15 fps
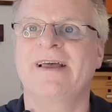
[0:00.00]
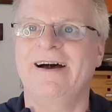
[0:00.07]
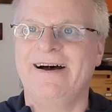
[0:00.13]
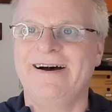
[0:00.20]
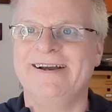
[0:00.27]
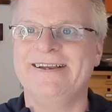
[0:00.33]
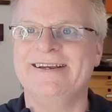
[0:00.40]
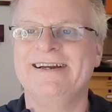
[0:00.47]

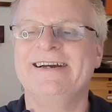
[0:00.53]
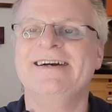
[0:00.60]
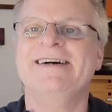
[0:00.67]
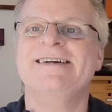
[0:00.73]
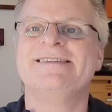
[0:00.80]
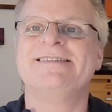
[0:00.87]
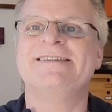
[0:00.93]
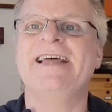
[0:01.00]
Hi,
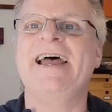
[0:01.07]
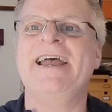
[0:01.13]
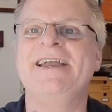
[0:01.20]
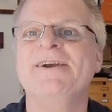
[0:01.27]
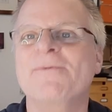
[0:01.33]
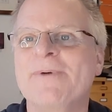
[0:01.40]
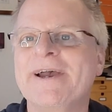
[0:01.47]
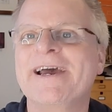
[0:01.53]

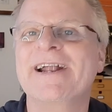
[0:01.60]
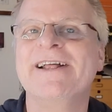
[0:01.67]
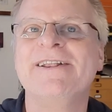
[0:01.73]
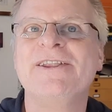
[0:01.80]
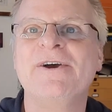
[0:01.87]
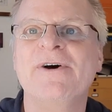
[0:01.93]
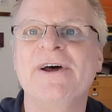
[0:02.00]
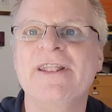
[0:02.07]
today we're going to
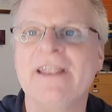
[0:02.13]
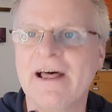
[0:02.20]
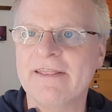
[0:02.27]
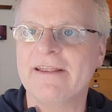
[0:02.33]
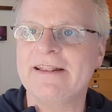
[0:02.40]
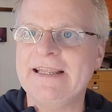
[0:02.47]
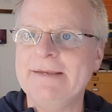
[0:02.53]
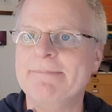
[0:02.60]
do
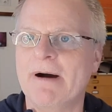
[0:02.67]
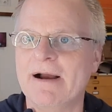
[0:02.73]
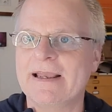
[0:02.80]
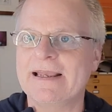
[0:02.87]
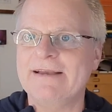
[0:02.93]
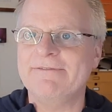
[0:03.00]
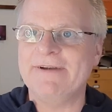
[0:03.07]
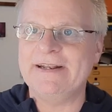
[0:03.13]
another
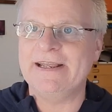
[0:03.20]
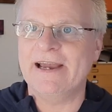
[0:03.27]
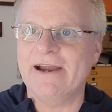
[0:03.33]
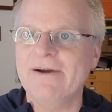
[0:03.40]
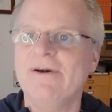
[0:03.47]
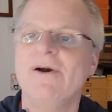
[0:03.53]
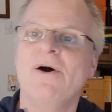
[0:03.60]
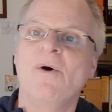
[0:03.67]
debunking
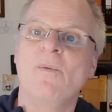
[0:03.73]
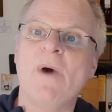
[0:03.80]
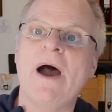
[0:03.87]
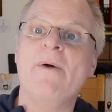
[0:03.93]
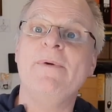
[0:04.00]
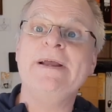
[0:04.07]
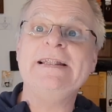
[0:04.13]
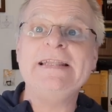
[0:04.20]
video where
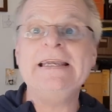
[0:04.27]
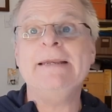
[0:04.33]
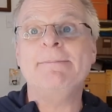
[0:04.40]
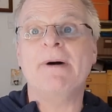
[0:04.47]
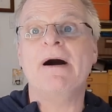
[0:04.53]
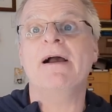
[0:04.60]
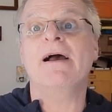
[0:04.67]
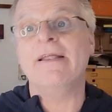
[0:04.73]
we
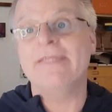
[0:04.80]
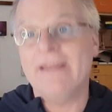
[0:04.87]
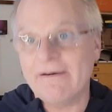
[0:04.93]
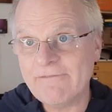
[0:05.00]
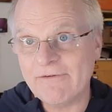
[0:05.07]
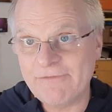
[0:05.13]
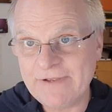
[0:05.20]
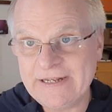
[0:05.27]
debunk
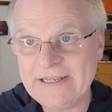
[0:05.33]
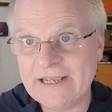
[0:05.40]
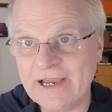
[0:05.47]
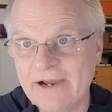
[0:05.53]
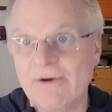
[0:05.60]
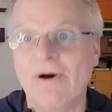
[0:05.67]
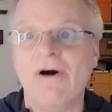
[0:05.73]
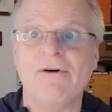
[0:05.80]
another
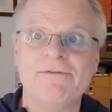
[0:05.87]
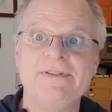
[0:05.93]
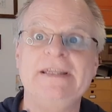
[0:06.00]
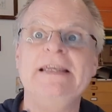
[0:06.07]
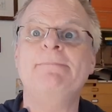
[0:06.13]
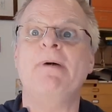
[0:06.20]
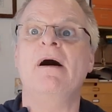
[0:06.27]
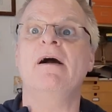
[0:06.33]
video of
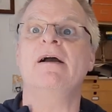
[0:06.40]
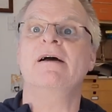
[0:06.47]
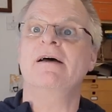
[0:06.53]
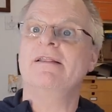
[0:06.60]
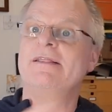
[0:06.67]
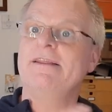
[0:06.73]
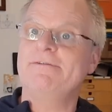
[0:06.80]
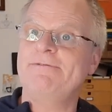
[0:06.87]
Debunk
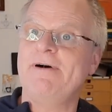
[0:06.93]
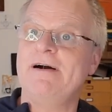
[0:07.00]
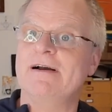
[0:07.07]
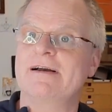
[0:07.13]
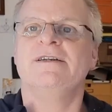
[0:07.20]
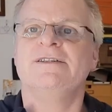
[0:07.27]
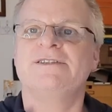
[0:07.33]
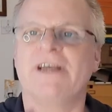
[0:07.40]
the
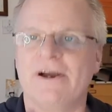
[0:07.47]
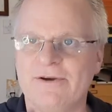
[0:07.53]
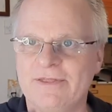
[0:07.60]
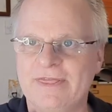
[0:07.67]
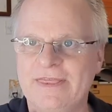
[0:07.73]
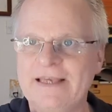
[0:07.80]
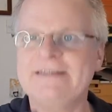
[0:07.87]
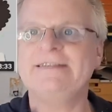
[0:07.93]
Funk. So
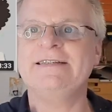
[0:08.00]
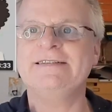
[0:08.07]
this